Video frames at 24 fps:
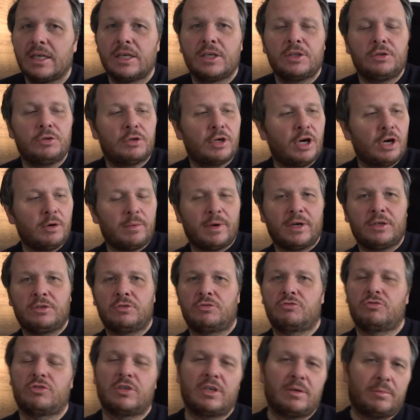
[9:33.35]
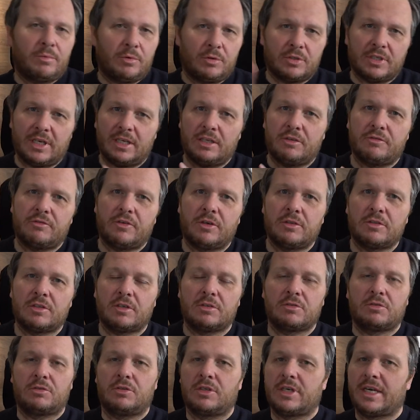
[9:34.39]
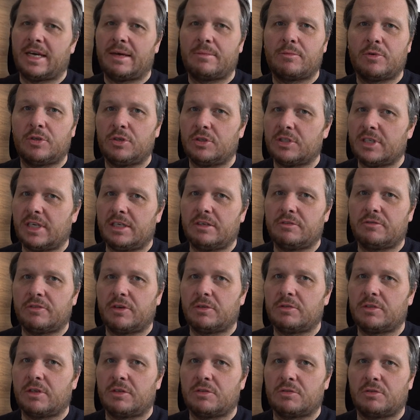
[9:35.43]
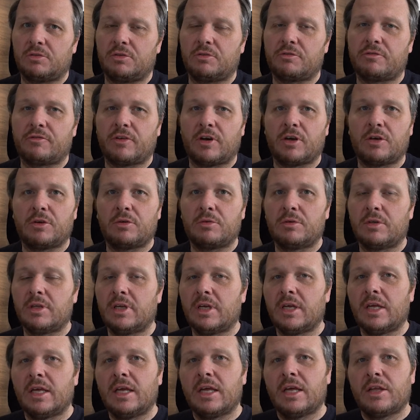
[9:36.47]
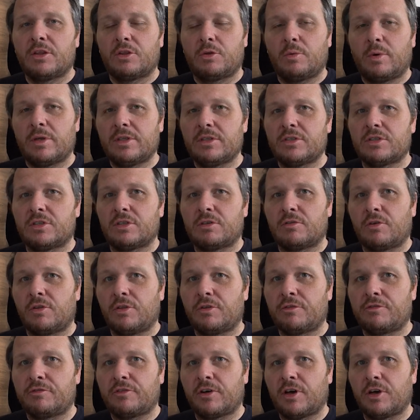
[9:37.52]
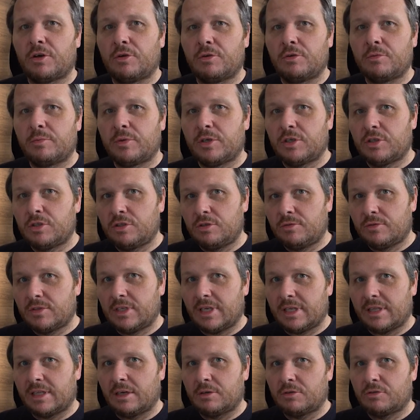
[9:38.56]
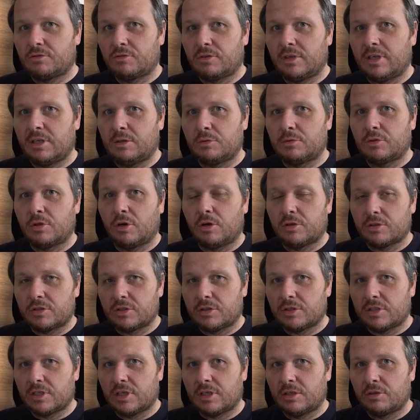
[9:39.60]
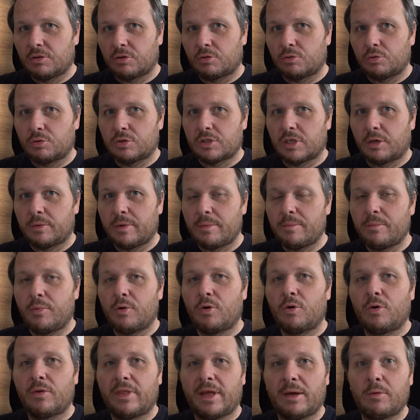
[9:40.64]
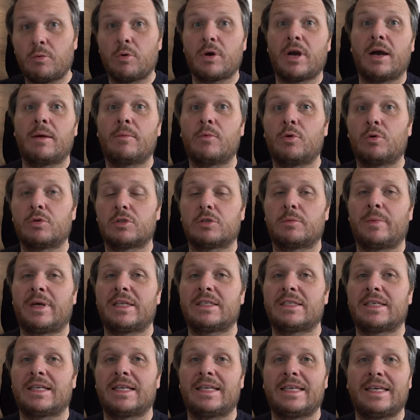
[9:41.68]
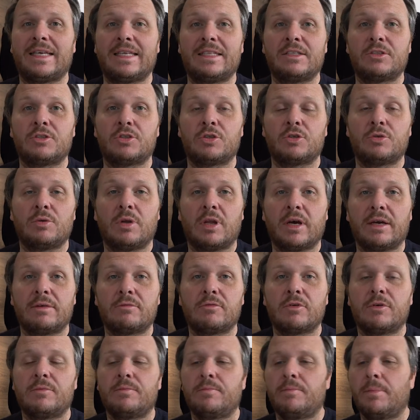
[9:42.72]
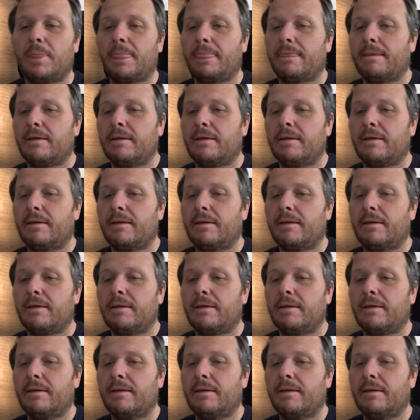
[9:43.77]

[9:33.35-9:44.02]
You go away on your trip, you take your photos on your camera, you take your photos on your phone. The ones that are on the phone, because you tick those 3 little dots and turned on auto import, they will come automatically into Lightroom.